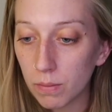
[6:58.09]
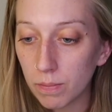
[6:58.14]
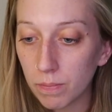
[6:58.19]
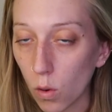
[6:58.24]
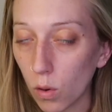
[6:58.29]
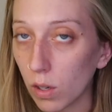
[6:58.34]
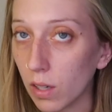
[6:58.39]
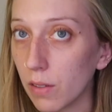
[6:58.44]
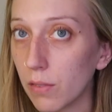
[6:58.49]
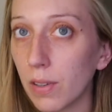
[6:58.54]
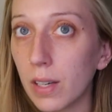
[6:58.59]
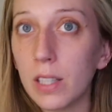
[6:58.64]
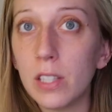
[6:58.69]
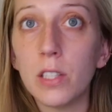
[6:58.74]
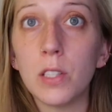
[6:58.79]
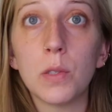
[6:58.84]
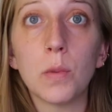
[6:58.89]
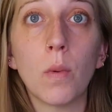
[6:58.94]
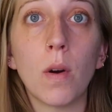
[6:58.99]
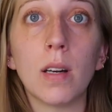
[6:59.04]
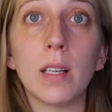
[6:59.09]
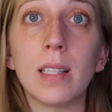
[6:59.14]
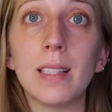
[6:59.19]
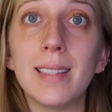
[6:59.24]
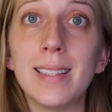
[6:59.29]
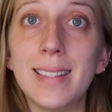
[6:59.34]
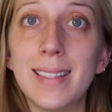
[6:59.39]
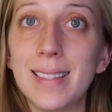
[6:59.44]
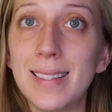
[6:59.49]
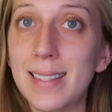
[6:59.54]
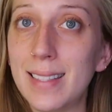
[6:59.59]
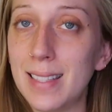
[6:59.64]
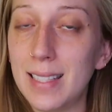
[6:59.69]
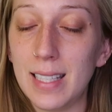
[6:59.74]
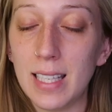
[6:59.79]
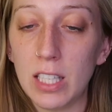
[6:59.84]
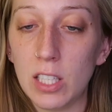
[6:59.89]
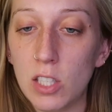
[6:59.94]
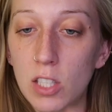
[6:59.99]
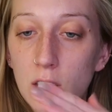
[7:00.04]
or if I just want to
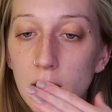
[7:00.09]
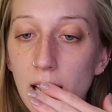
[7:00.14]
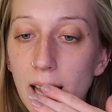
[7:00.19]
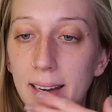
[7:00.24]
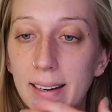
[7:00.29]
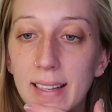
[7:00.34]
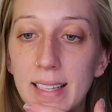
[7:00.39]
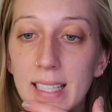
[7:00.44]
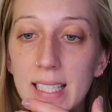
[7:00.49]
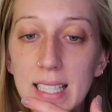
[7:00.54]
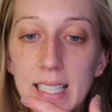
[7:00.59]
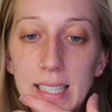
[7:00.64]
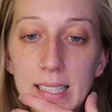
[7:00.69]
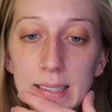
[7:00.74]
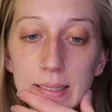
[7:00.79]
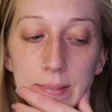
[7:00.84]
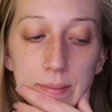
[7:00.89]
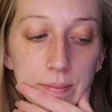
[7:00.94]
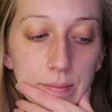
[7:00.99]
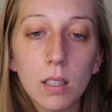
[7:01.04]
ditch that idea.